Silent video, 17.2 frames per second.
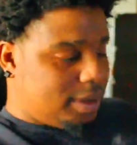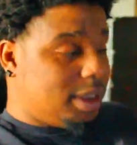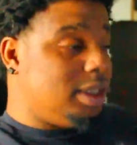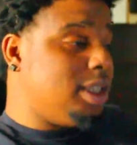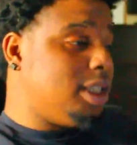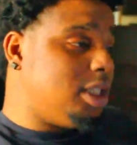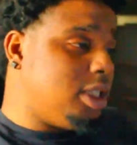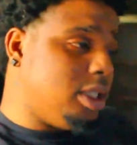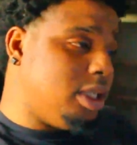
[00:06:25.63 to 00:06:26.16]

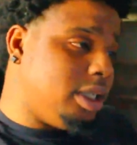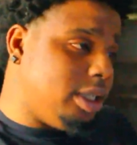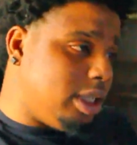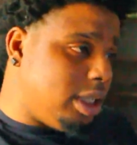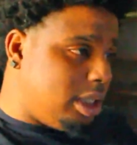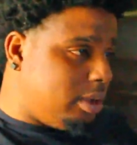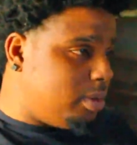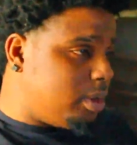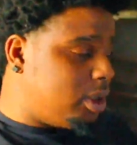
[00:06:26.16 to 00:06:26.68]
This year,
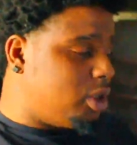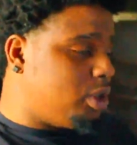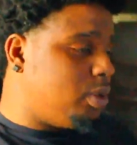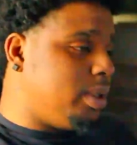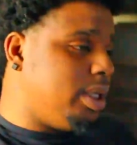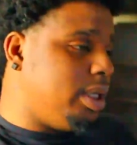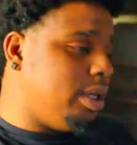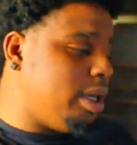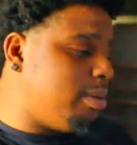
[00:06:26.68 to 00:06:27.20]
it was
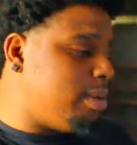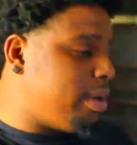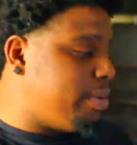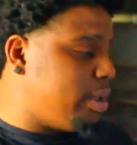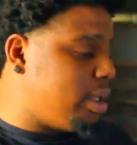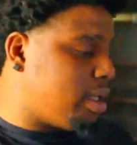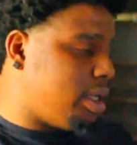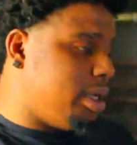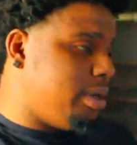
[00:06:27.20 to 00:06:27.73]
20 on my
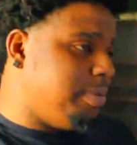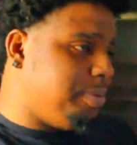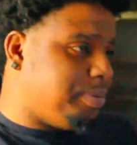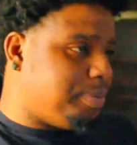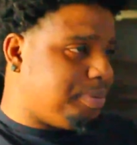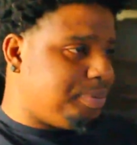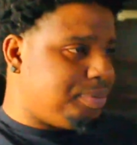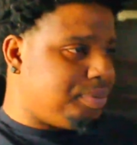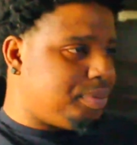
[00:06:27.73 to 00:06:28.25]
birthday.
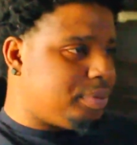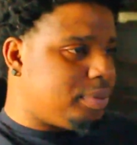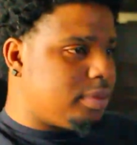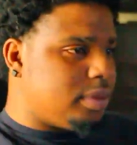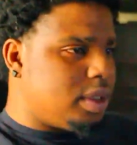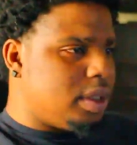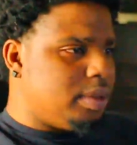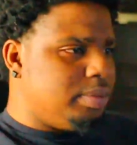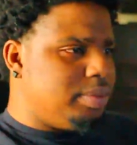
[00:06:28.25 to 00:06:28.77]

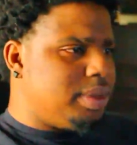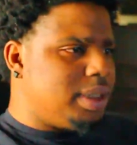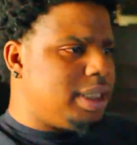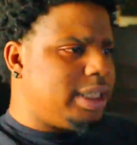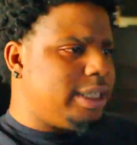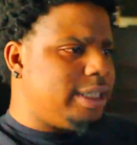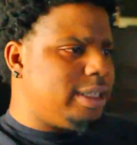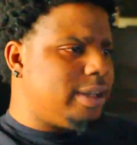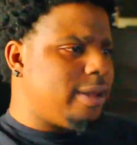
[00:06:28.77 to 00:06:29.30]

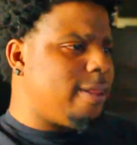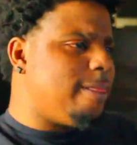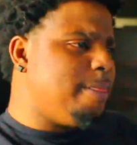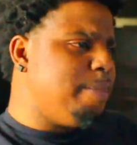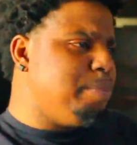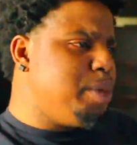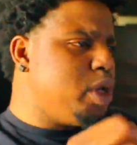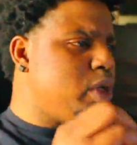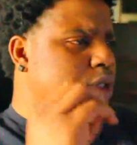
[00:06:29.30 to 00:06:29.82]
But
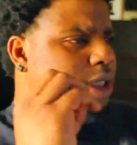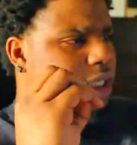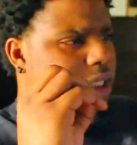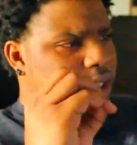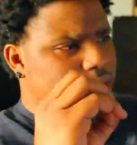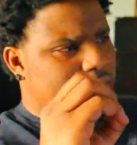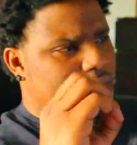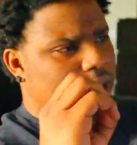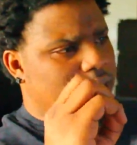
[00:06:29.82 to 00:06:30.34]
music
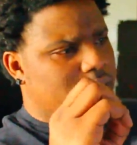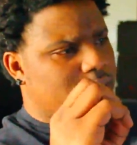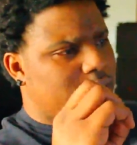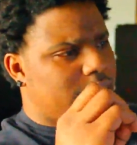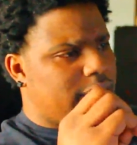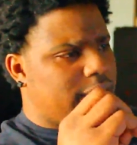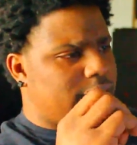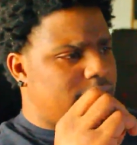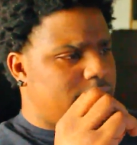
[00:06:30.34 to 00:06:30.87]
is the only
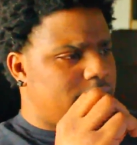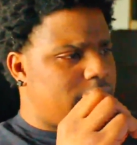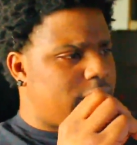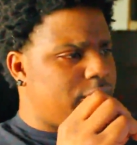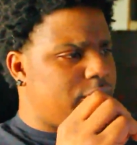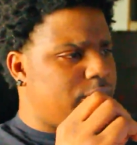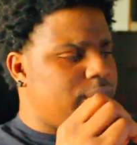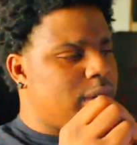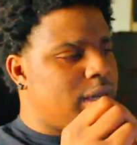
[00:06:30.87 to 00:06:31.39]
thing that
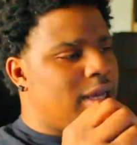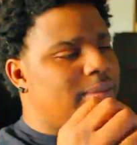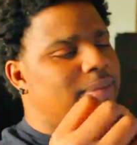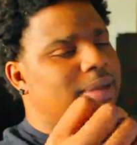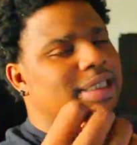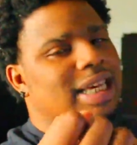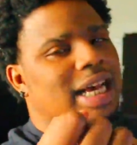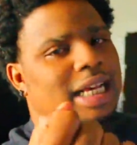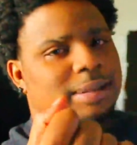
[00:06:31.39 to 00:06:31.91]
I,
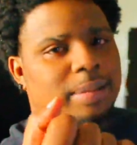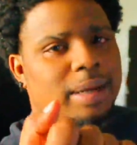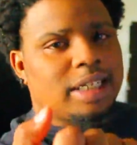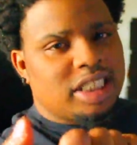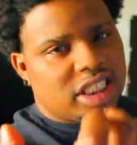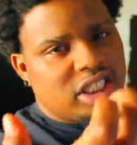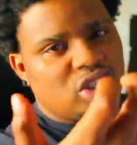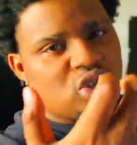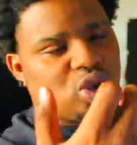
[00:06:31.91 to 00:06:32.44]
besides my
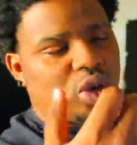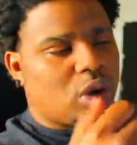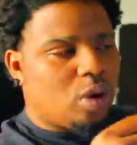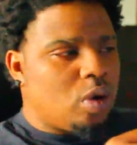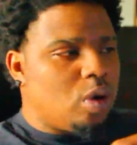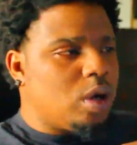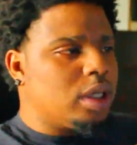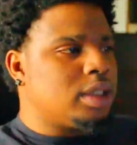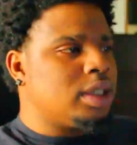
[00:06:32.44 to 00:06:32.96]
children of
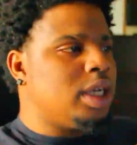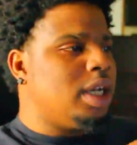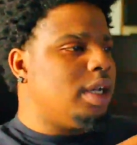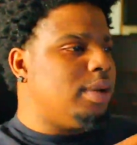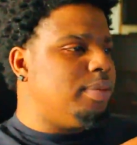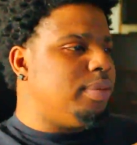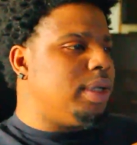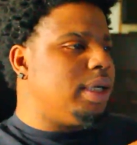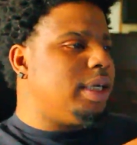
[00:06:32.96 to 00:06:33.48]
course,
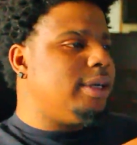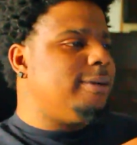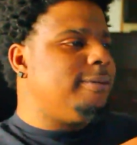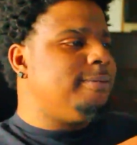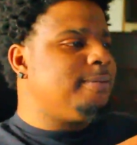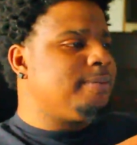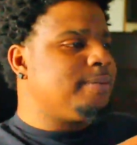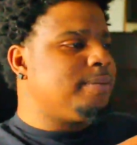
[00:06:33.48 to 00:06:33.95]
but